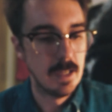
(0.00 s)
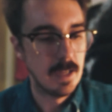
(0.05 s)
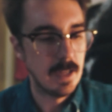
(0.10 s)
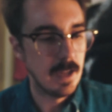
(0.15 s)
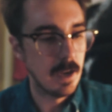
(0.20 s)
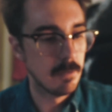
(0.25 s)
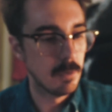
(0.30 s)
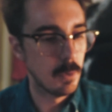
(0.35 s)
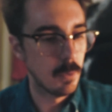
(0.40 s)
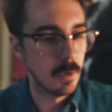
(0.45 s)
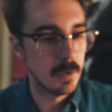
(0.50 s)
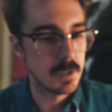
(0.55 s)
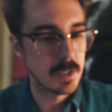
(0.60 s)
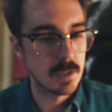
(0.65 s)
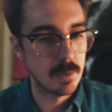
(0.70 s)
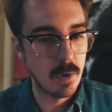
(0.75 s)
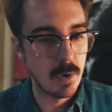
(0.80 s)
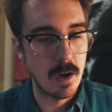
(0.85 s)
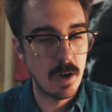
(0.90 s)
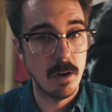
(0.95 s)
every once
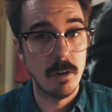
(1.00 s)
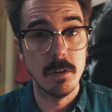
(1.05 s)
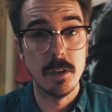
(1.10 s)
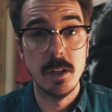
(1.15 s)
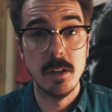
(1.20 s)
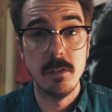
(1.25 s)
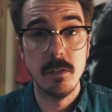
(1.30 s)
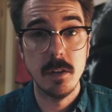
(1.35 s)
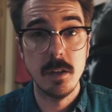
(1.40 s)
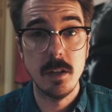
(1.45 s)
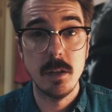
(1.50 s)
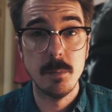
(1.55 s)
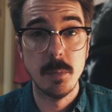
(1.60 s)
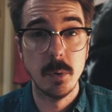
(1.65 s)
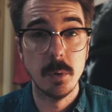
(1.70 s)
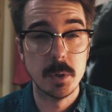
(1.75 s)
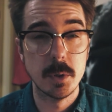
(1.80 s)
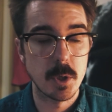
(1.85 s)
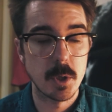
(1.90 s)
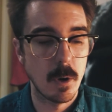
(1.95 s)
in a while in the
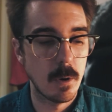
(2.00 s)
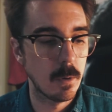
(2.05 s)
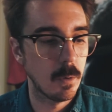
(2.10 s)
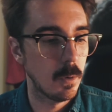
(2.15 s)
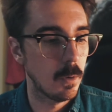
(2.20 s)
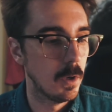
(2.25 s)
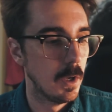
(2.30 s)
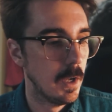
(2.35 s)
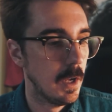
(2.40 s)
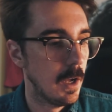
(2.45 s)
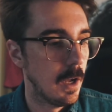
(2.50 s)
bullet journal.